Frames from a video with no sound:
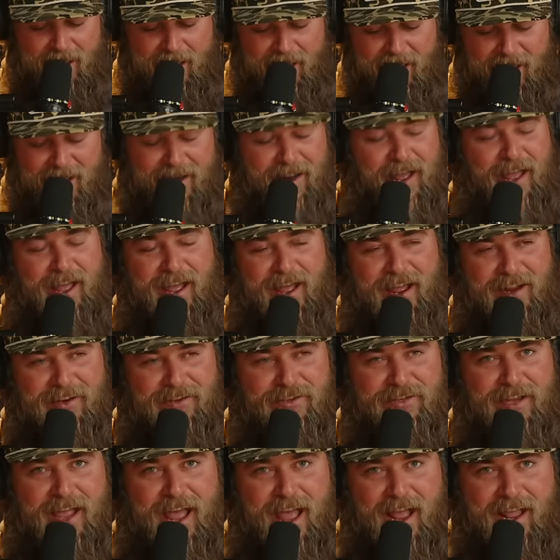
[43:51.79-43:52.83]
And I, I
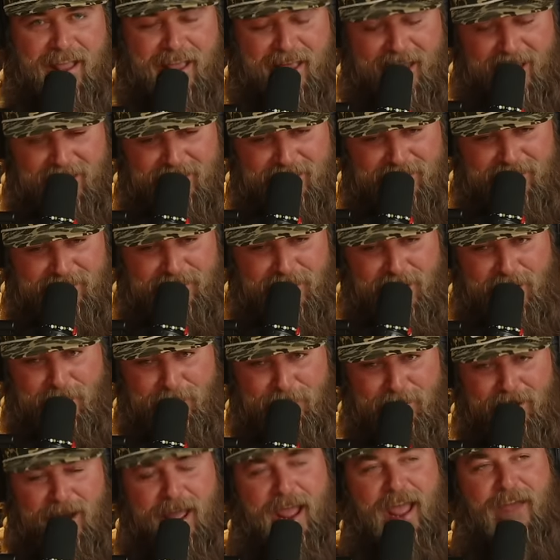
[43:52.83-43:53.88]
just I can't
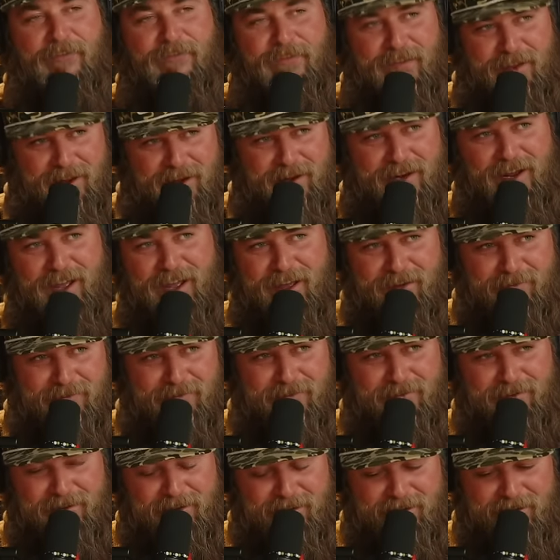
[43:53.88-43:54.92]
stop laughing
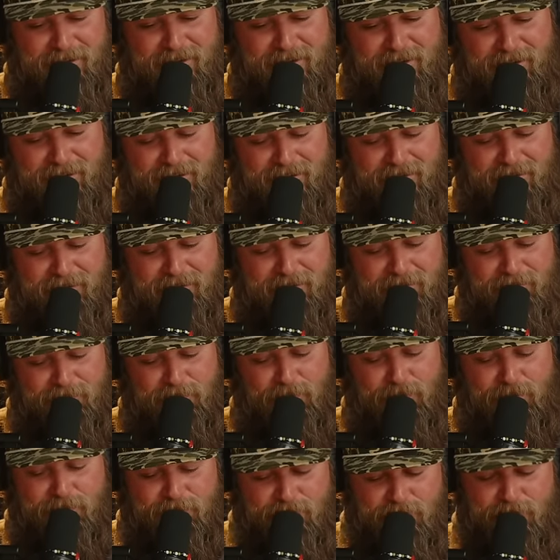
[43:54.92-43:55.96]
enough
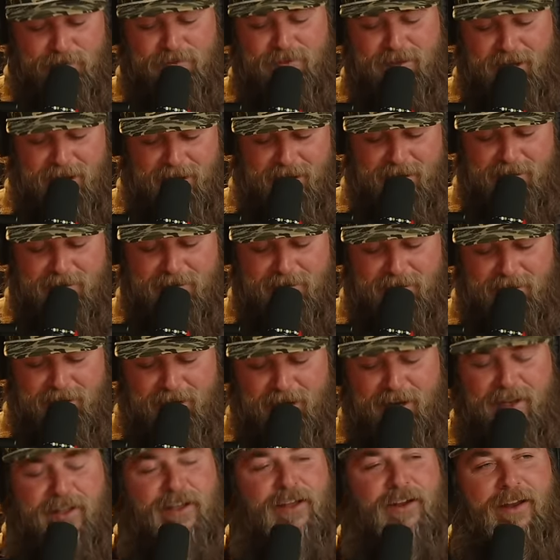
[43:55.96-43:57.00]
for a few seconds to
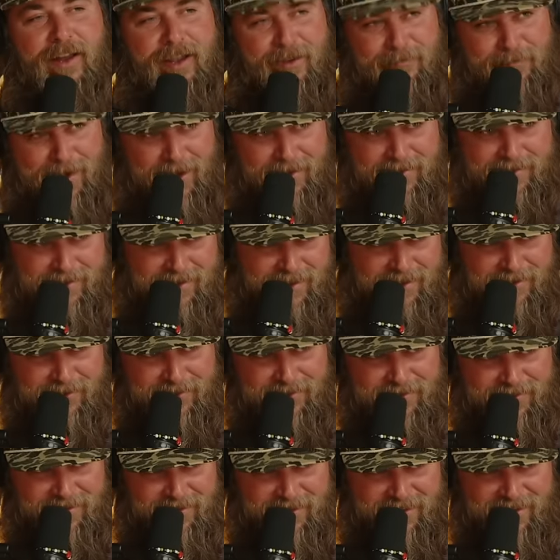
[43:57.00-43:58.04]
like collect
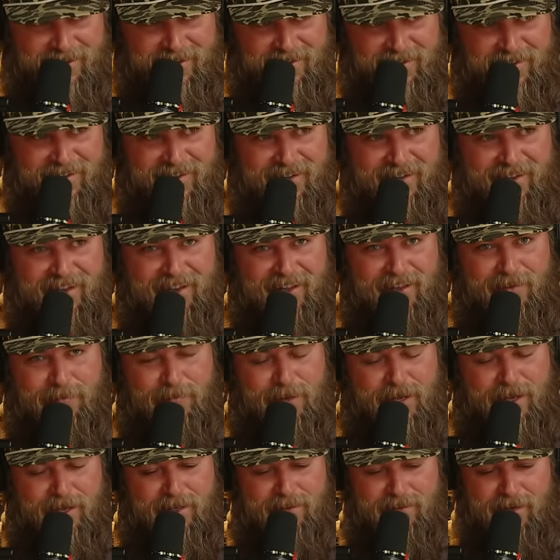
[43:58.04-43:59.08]
myself.
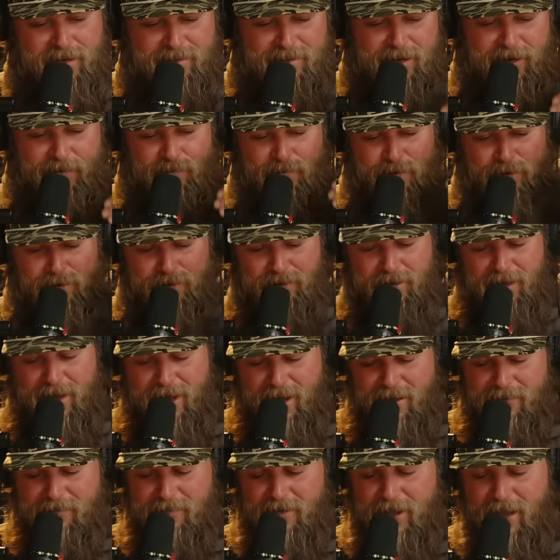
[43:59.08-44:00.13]
Because as I roll
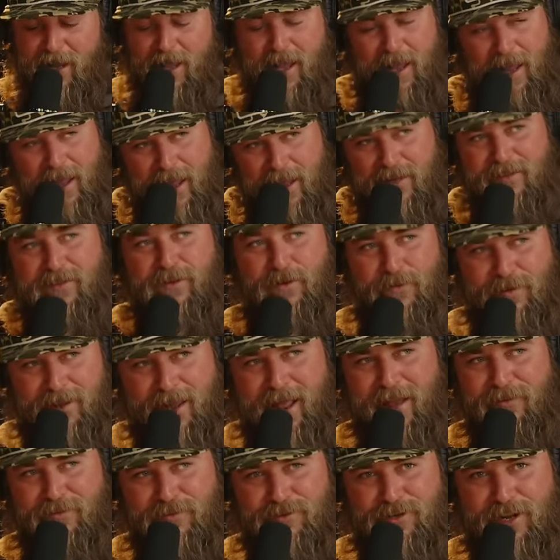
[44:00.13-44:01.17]
left, it's
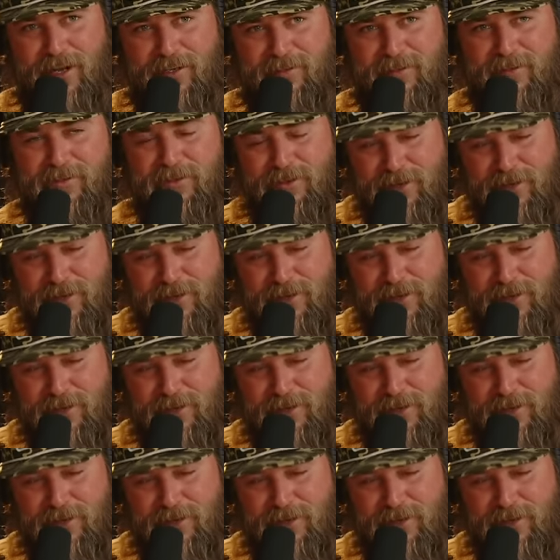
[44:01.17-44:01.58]
going after Justin.